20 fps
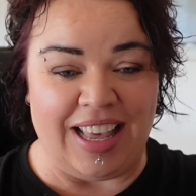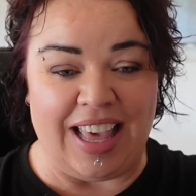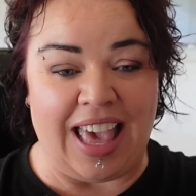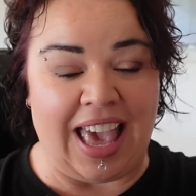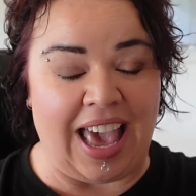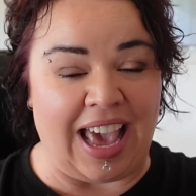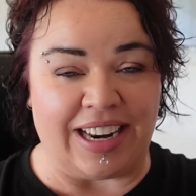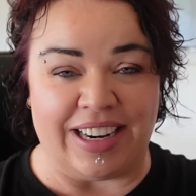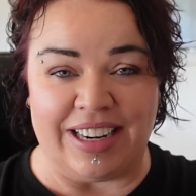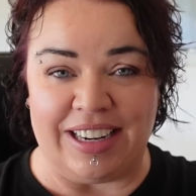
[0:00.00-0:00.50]

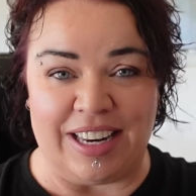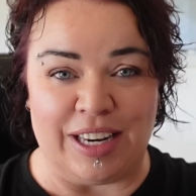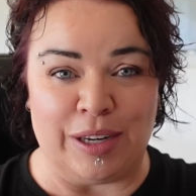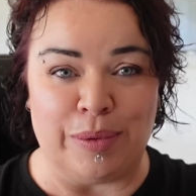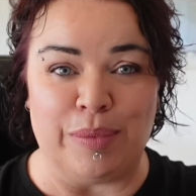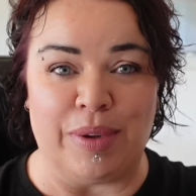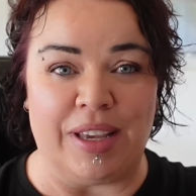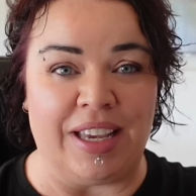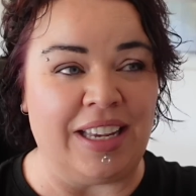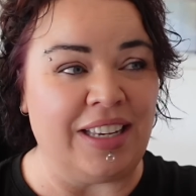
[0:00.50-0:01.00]
had it
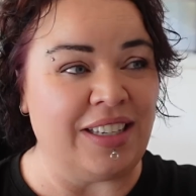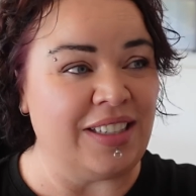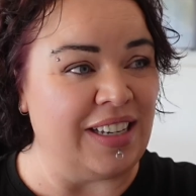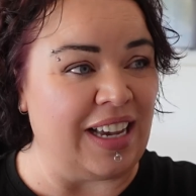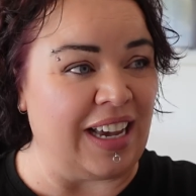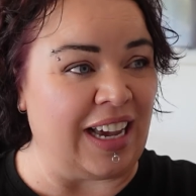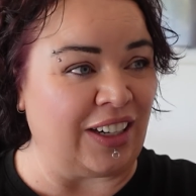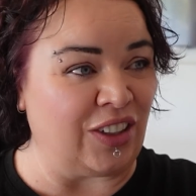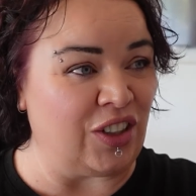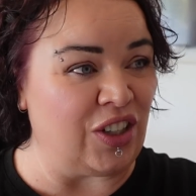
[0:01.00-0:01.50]
in me
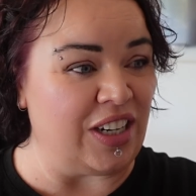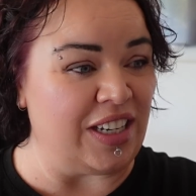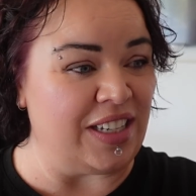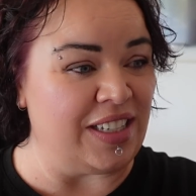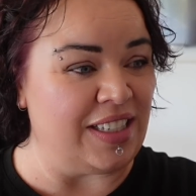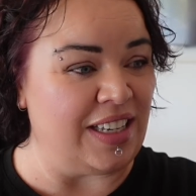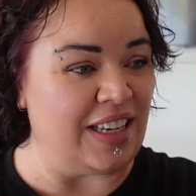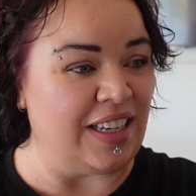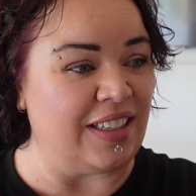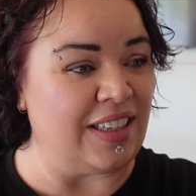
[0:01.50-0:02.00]
to actually
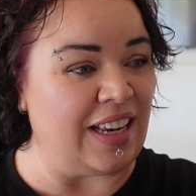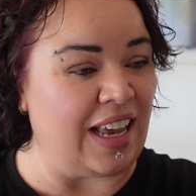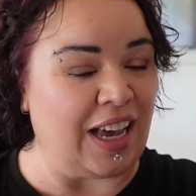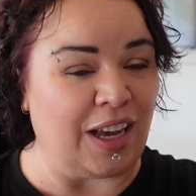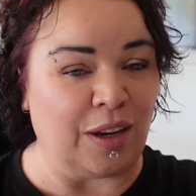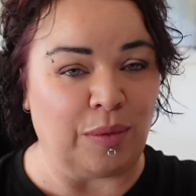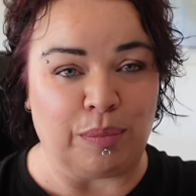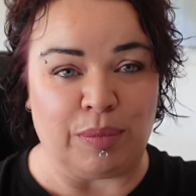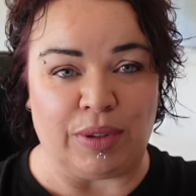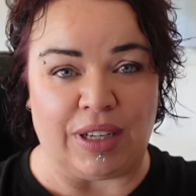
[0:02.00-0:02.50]
sit
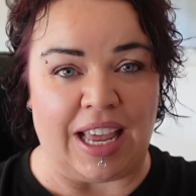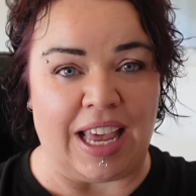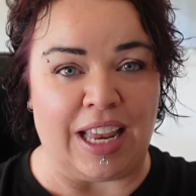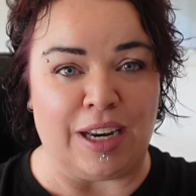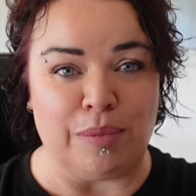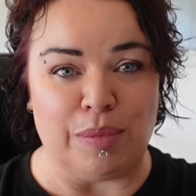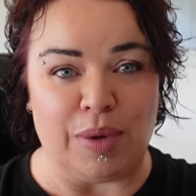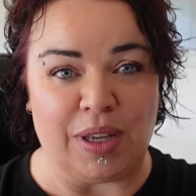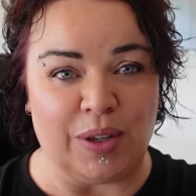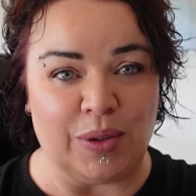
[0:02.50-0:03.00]
down,
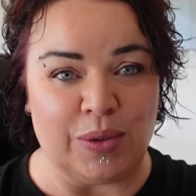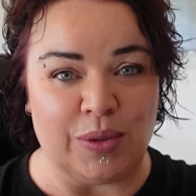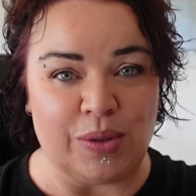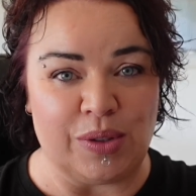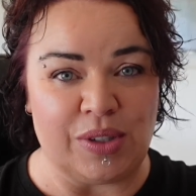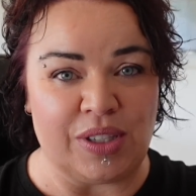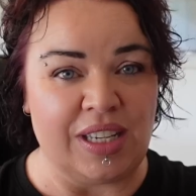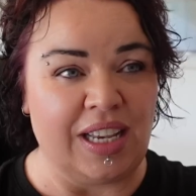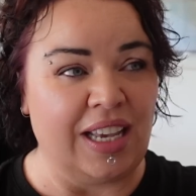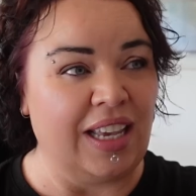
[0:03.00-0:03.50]
plan
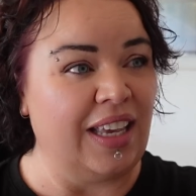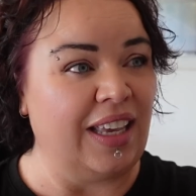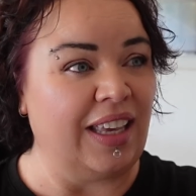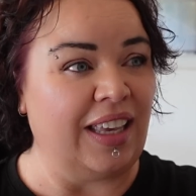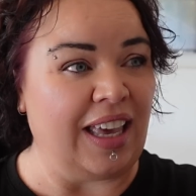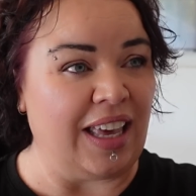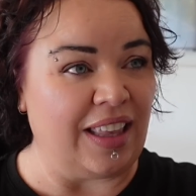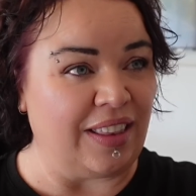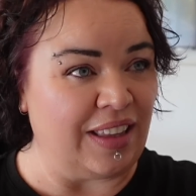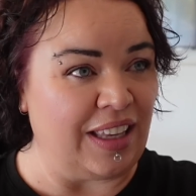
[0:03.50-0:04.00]
meals,
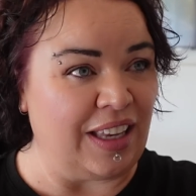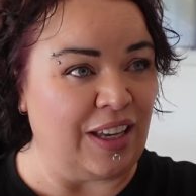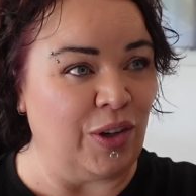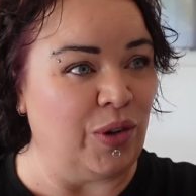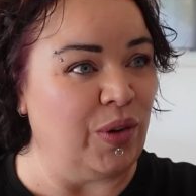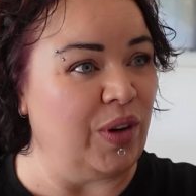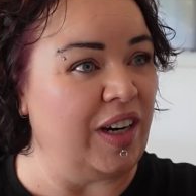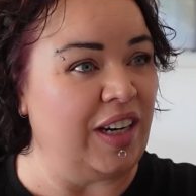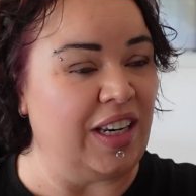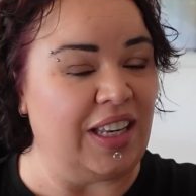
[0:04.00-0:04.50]
get the
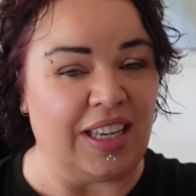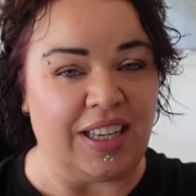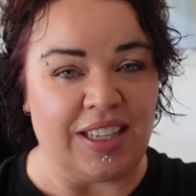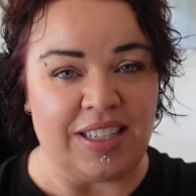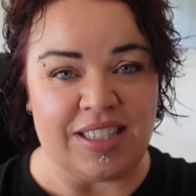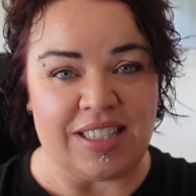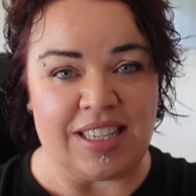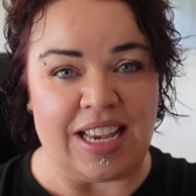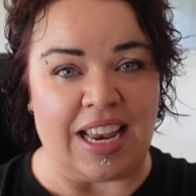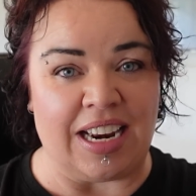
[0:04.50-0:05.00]

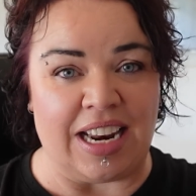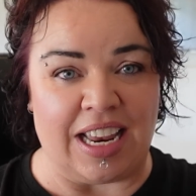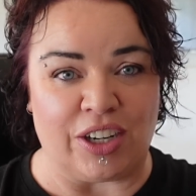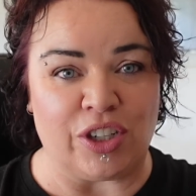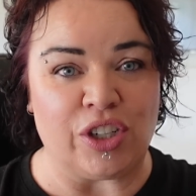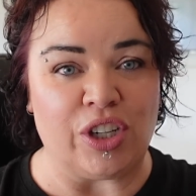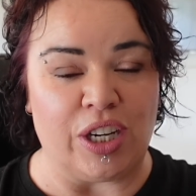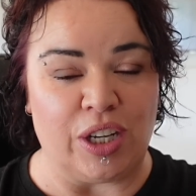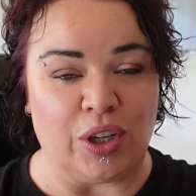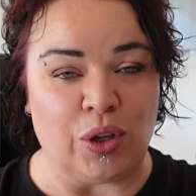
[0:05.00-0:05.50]
ingredients and
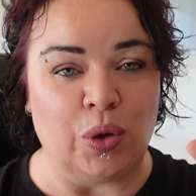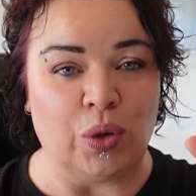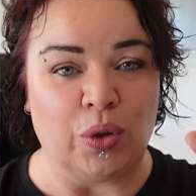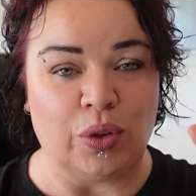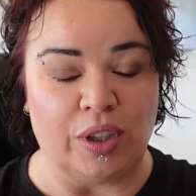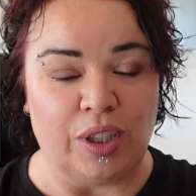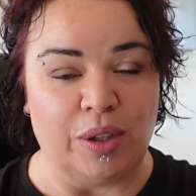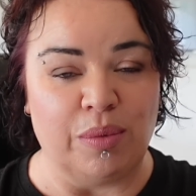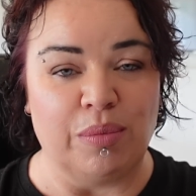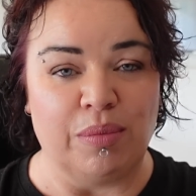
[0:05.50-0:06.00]
actually
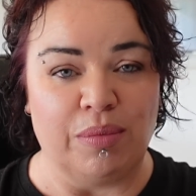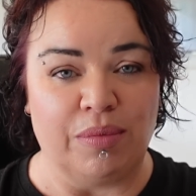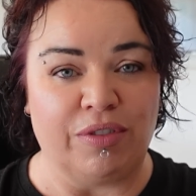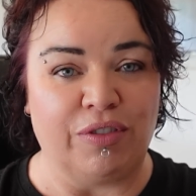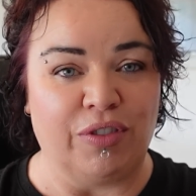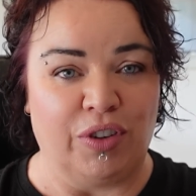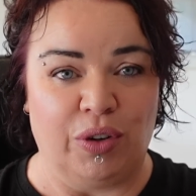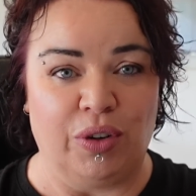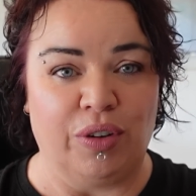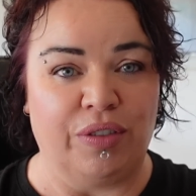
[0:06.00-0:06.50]
cook them
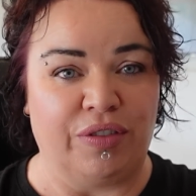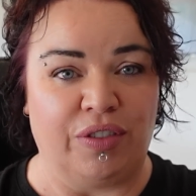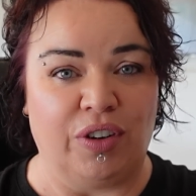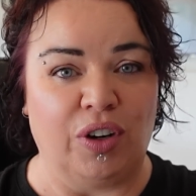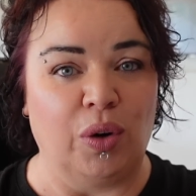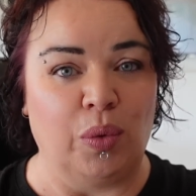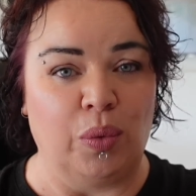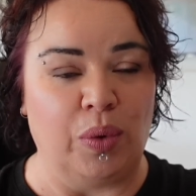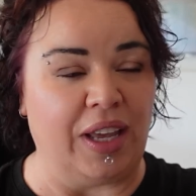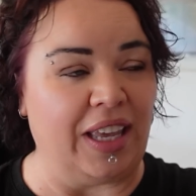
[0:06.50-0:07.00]
for
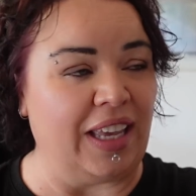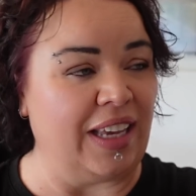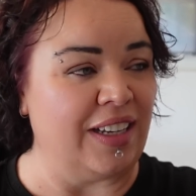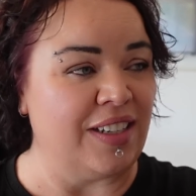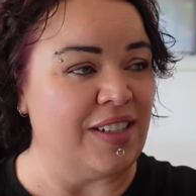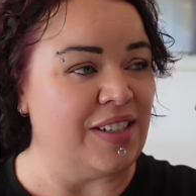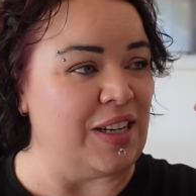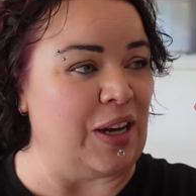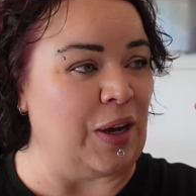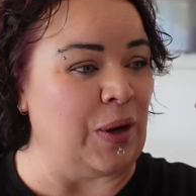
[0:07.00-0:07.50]
a week.
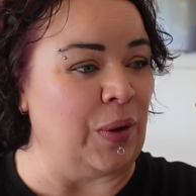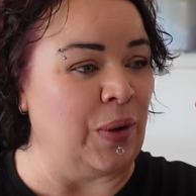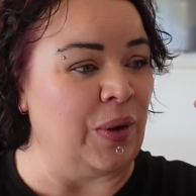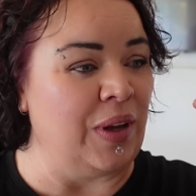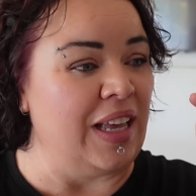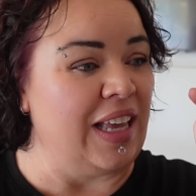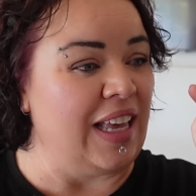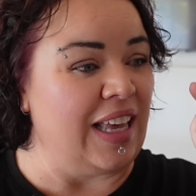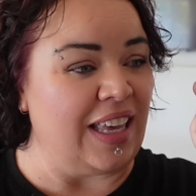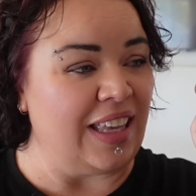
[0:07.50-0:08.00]
So
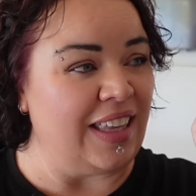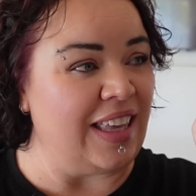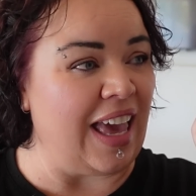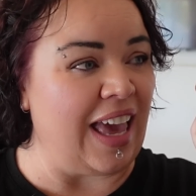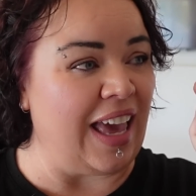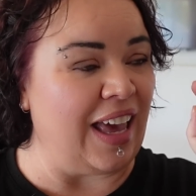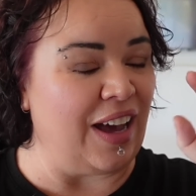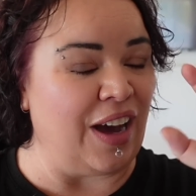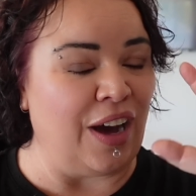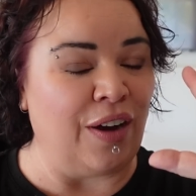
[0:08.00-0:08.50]

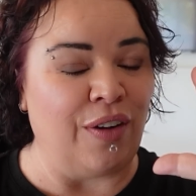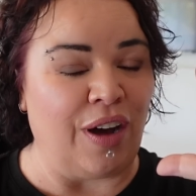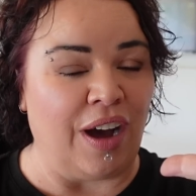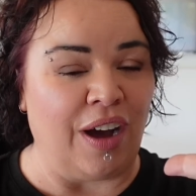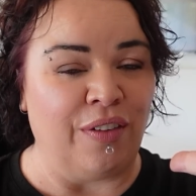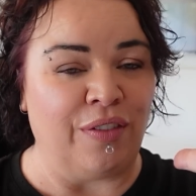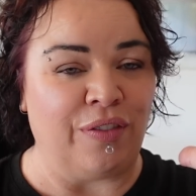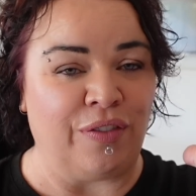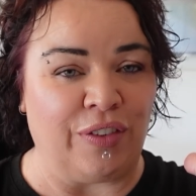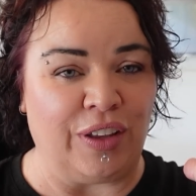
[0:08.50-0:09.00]
yeah,
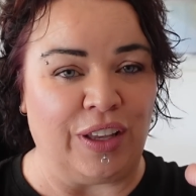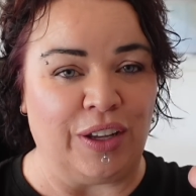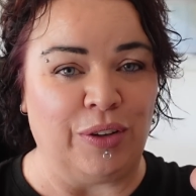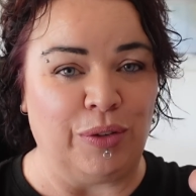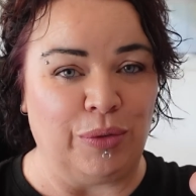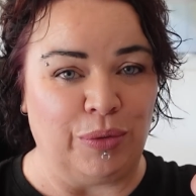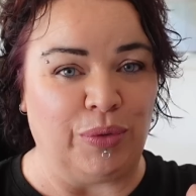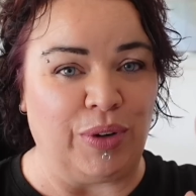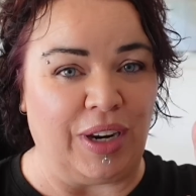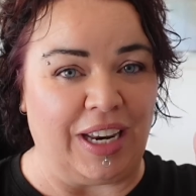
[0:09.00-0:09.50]
I
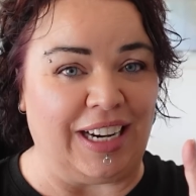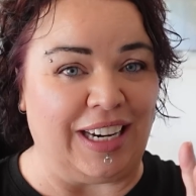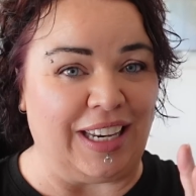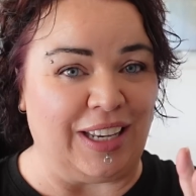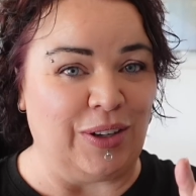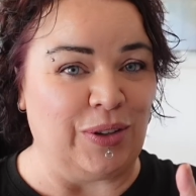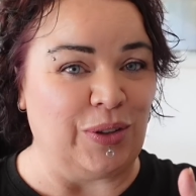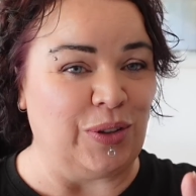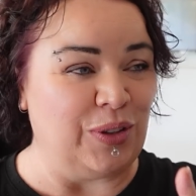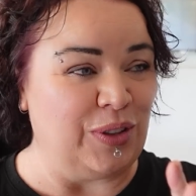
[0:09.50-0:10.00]
feel
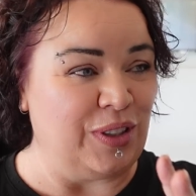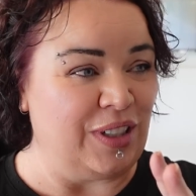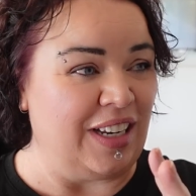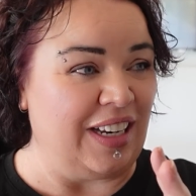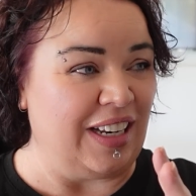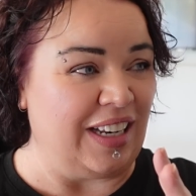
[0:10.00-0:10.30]
really good